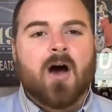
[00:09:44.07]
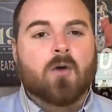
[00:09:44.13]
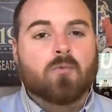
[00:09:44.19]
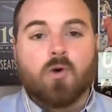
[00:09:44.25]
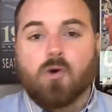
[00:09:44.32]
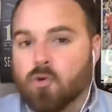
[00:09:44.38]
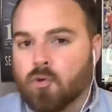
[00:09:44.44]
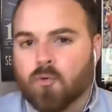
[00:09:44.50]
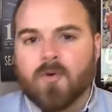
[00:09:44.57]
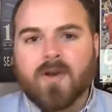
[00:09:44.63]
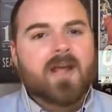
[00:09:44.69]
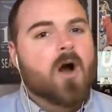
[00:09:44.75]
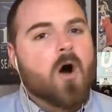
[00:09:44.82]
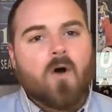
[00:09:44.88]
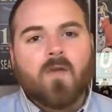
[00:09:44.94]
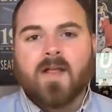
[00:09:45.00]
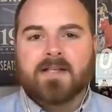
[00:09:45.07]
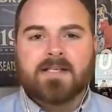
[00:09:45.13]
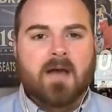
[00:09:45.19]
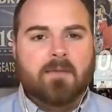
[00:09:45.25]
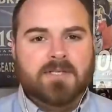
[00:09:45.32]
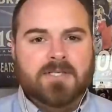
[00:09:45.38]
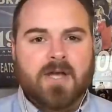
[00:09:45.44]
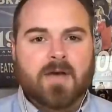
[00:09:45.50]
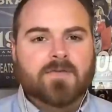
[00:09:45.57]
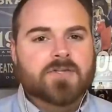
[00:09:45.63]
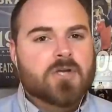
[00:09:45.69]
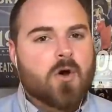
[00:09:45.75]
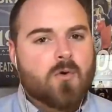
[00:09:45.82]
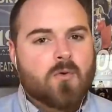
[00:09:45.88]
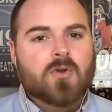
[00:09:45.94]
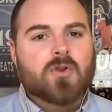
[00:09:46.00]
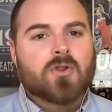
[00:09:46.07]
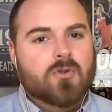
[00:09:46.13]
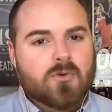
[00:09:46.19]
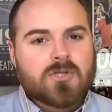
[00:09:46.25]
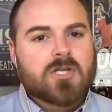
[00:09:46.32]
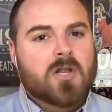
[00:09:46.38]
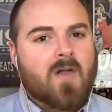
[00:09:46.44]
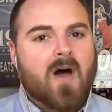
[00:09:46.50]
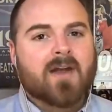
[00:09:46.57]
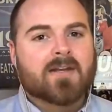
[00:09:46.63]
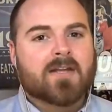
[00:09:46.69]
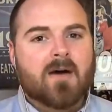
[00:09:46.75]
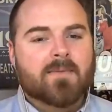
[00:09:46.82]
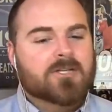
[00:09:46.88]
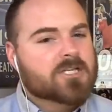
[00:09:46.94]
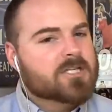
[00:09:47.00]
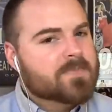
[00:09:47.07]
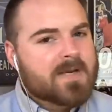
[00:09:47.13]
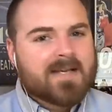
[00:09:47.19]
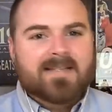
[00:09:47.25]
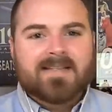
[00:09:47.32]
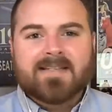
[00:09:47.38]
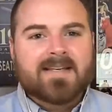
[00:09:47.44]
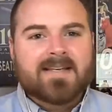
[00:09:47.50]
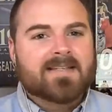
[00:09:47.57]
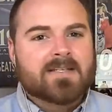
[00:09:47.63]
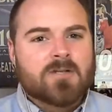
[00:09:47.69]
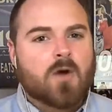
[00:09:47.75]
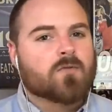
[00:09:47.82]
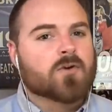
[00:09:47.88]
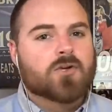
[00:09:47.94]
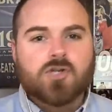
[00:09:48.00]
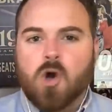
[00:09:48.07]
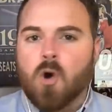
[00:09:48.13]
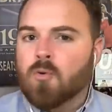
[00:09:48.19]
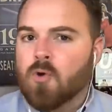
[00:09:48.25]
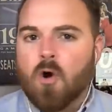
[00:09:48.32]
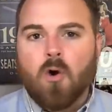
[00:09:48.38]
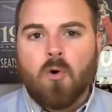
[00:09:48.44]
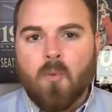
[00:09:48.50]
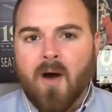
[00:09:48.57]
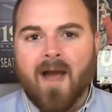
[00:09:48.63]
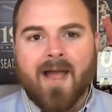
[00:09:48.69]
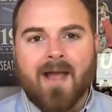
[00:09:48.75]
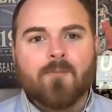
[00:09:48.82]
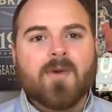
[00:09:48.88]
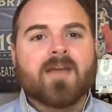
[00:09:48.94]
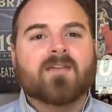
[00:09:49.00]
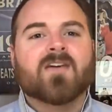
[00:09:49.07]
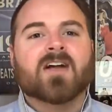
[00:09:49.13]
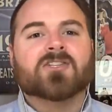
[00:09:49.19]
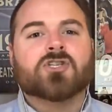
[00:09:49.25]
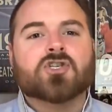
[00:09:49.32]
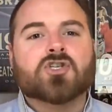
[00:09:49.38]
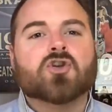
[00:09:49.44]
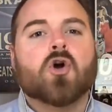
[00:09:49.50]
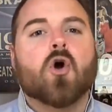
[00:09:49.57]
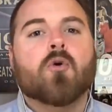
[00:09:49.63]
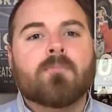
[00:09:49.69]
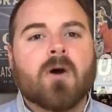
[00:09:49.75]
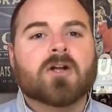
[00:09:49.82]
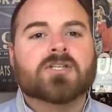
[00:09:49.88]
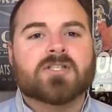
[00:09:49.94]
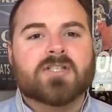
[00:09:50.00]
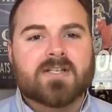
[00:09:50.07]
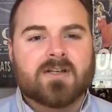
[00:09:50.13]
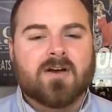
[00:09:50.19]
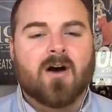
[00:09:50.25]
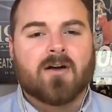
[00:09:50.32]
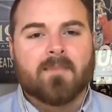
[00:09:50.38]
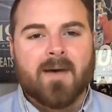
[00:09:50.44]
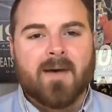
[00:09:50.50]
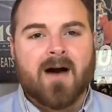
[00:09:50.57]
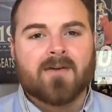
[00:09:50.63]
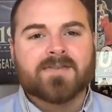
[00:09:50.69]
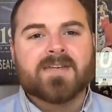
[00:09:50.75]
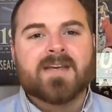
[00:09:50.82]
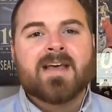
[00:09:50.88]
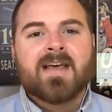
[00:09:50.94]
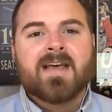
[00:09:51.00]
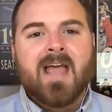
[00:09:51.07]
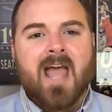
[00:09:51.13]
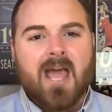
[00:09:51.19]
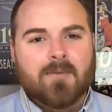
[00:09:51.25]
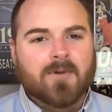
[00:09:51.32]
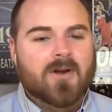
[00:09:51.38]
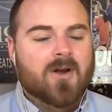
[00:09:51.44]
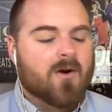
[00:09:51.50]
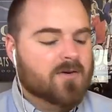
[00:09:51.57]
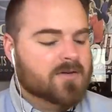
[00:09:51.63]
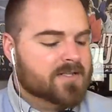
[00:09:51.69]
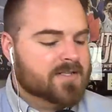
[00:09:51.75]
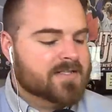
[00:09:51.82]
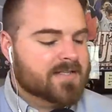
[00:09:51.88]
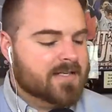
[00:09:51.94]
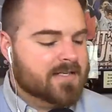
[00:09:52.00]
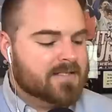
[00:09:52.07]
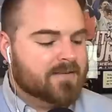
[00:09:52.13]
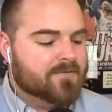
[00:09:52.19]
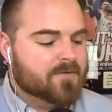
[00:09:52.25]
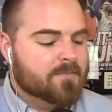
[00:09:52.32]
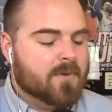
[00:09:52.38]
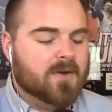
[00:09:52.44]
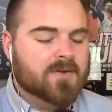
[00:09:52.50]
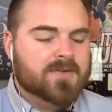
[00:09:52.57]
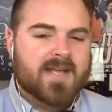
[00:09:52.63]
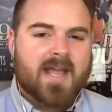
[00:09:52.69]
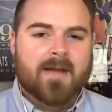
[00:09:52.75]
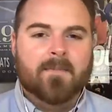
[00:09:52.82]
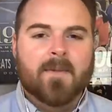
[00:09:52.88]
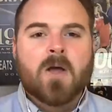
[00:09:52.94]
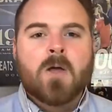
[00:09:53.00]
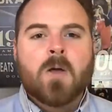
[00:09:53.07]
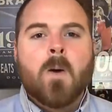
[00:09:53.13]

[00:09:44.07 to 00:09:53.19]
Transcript: recruiting, all that type of stuff. So there's a lot to come in. Just because the season's over, don't go away. We've got so much to talk about in regards to this Tennessee football team.